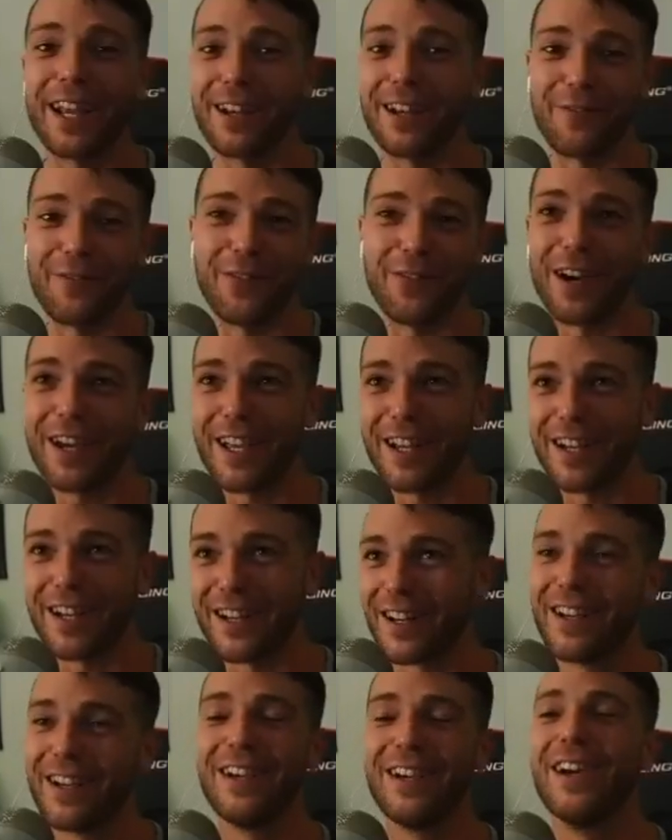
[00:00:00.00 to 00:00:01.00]

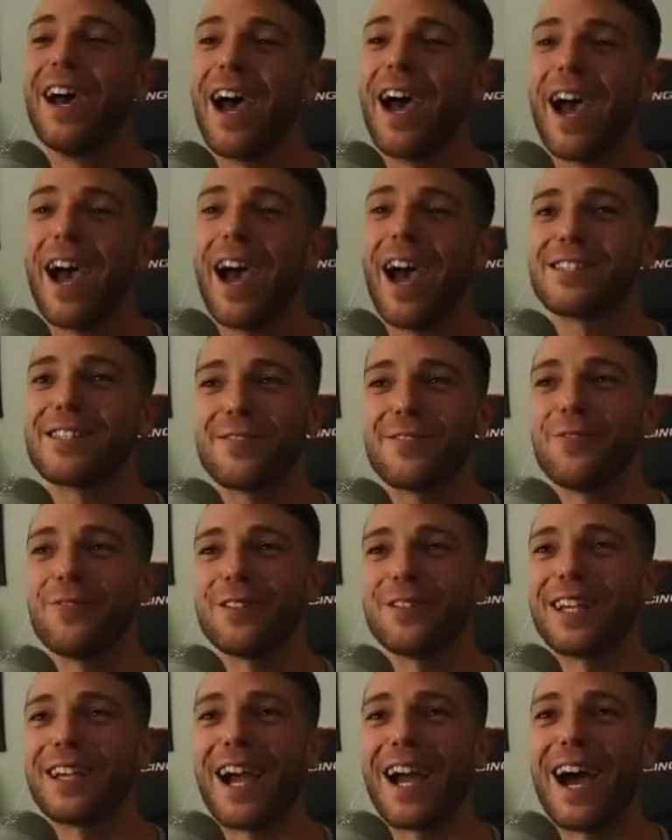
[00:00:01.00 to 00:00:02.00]
fucking escort
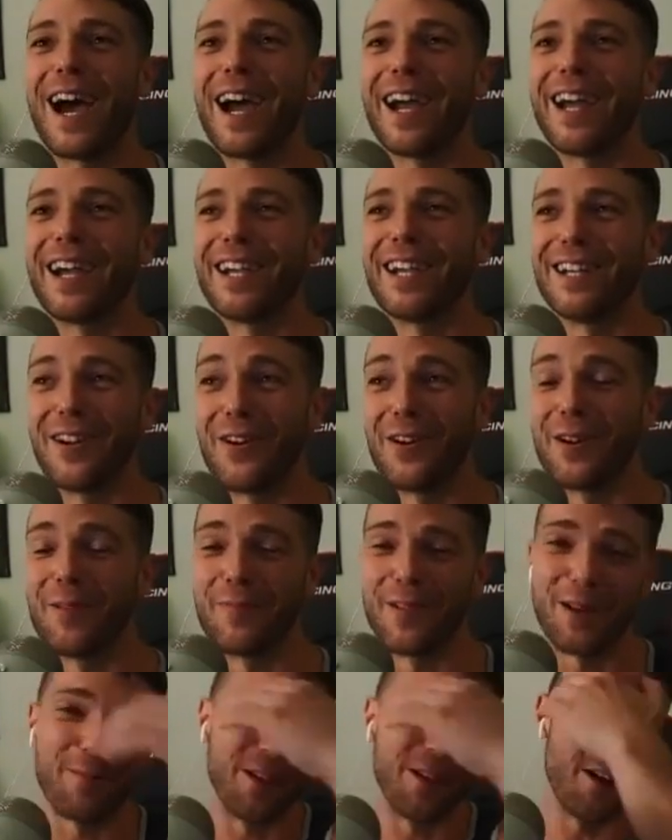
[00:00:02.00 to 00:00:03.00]
the guy. You know what I
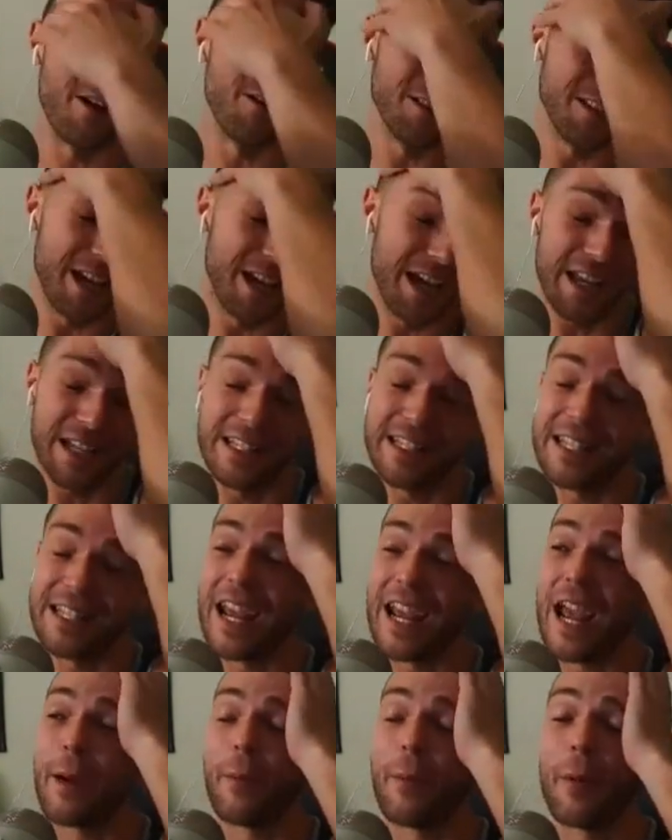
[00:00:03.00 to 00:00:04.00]
mean? But I was like,
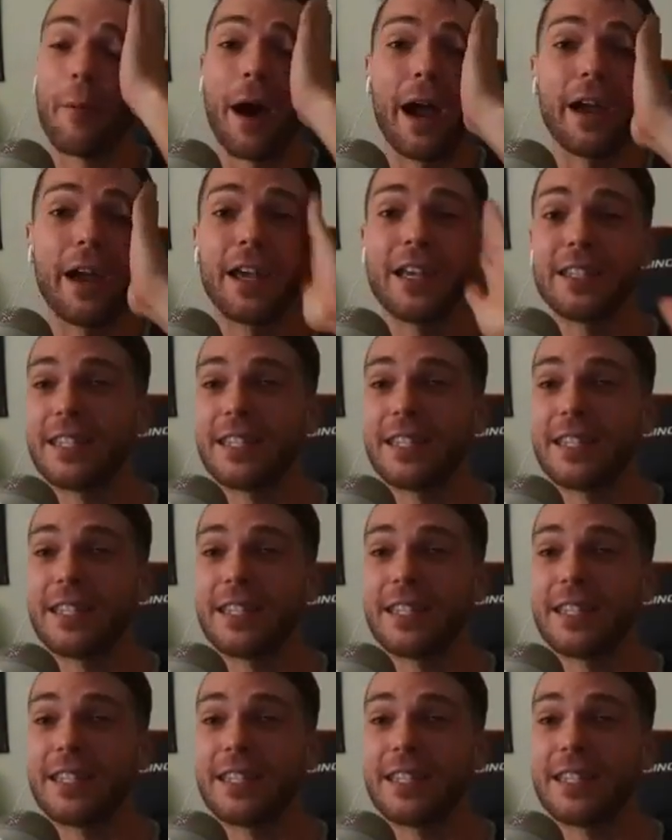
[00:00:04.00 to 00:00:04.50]
damn, is this